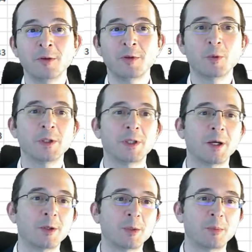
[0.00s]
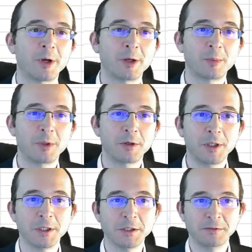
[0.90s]
if you went down in the prior
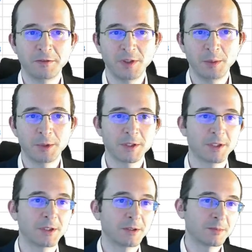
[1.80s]
period is 50%.